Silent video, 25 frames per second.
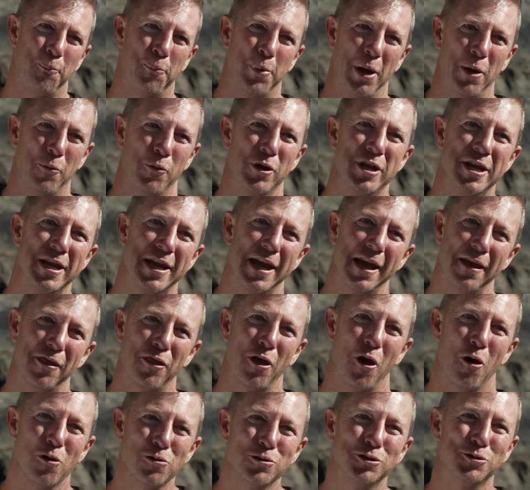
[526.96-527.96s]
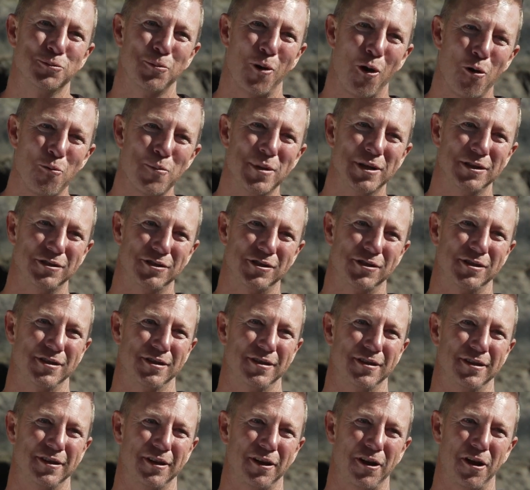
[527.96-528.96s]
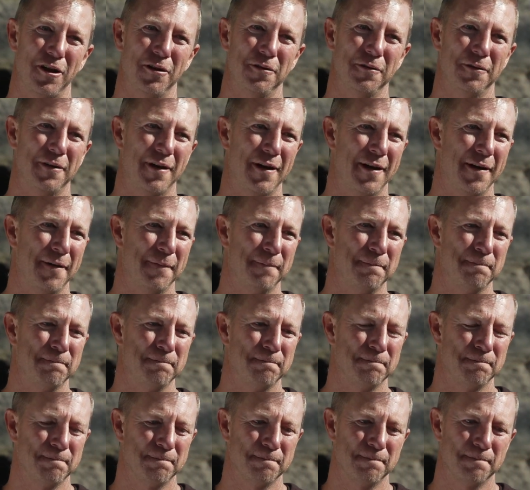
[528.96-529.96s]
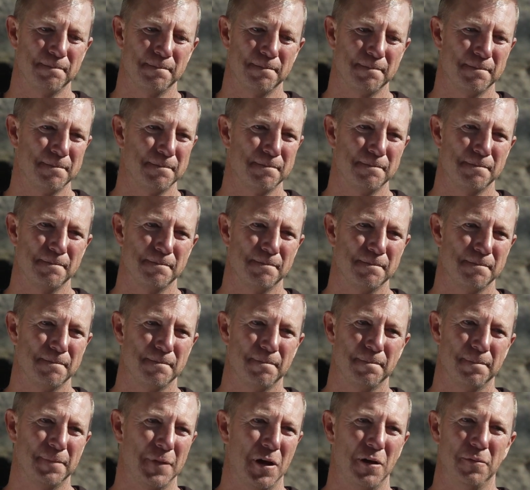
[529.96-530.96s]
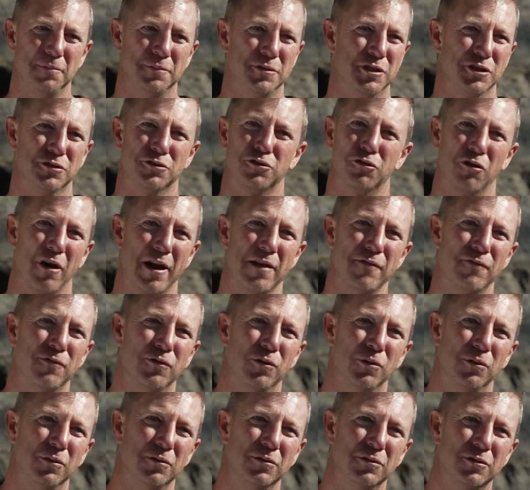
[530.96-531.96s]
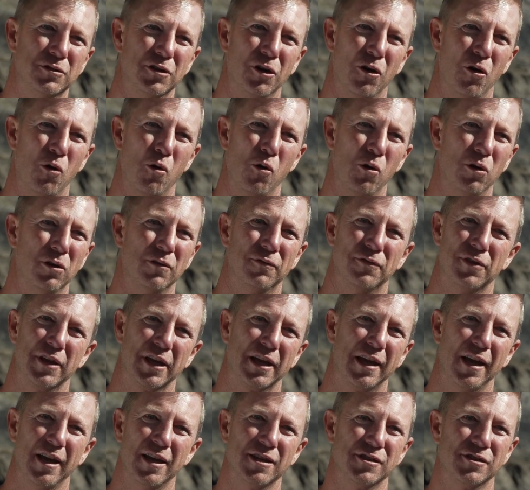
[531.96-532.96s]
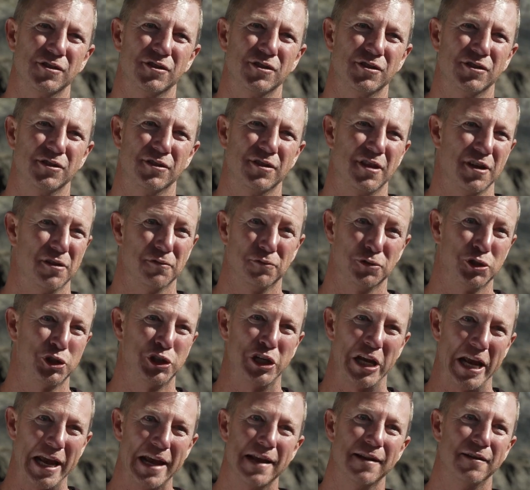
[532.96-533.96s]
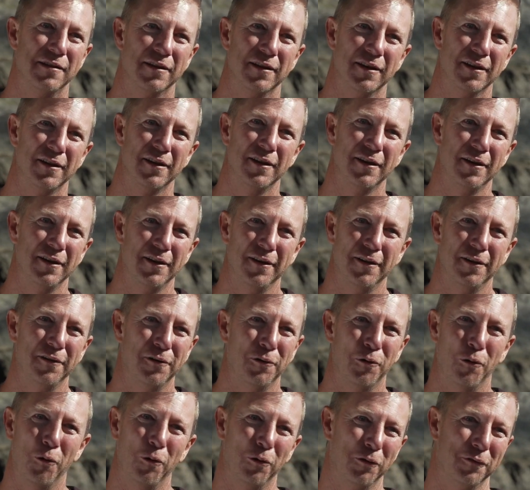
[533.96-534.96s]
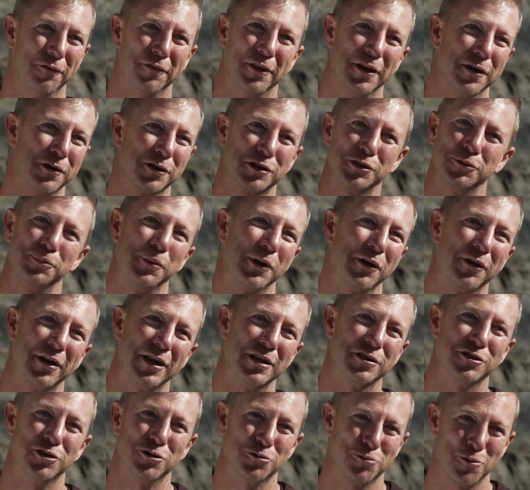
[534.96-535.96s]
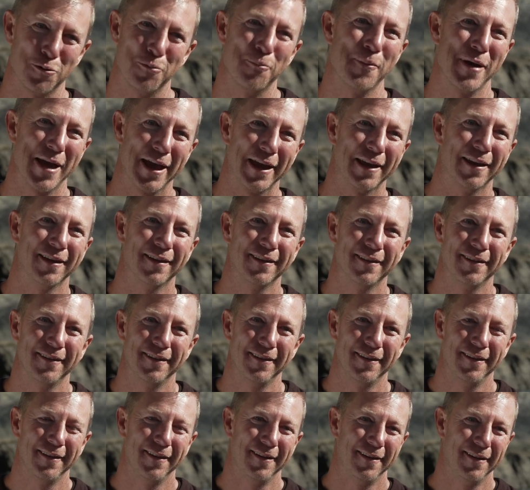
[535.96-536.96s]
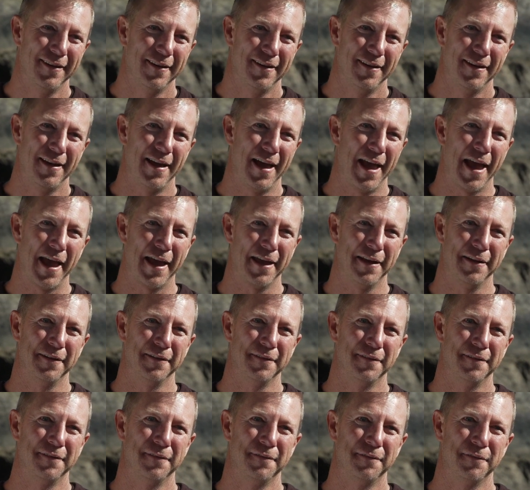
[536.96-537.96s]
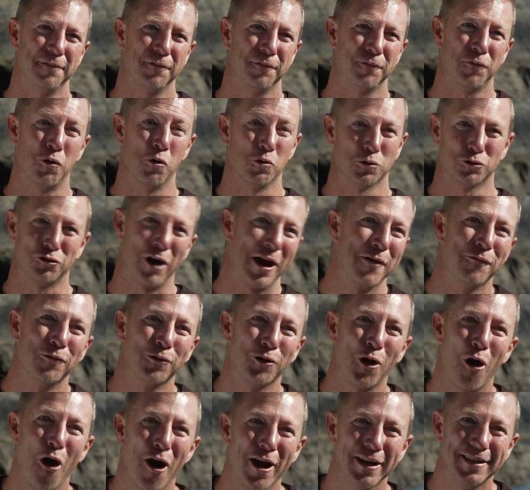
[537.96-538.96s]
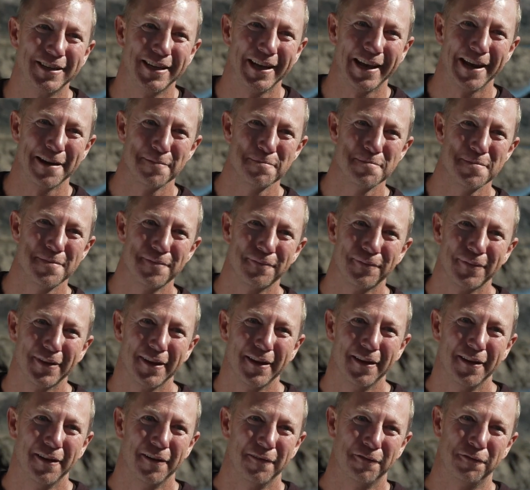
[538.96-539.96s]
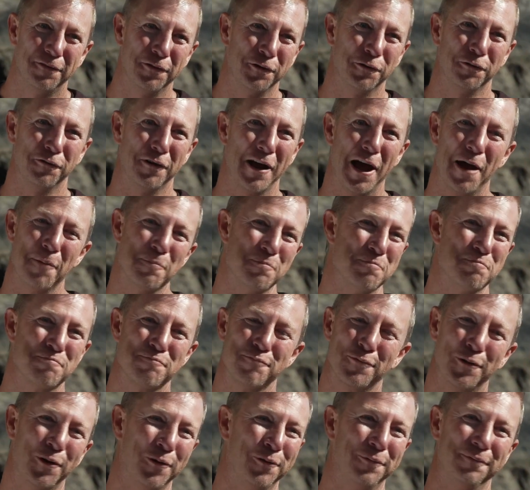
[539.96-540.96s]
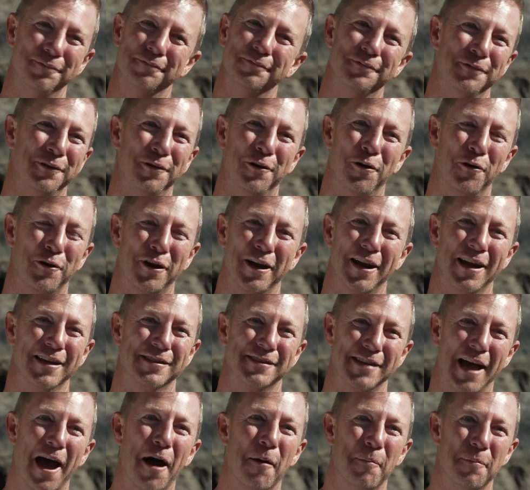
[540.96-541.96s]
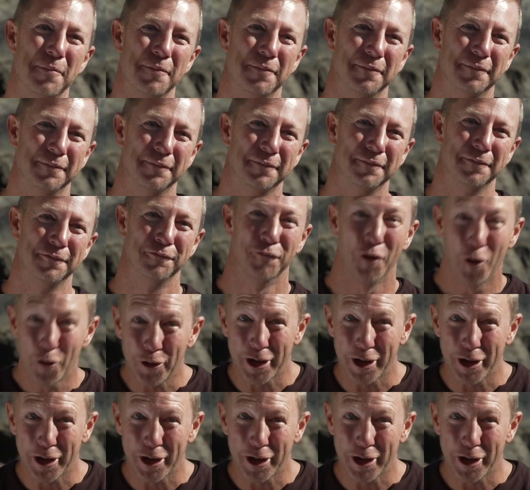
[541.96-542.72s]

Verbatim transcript: But when you get those moments, you know, um, I'm just grateful to all of the guests that have shared all of their experiences with me. And of course, grateful to ITM for um, hooking us up, for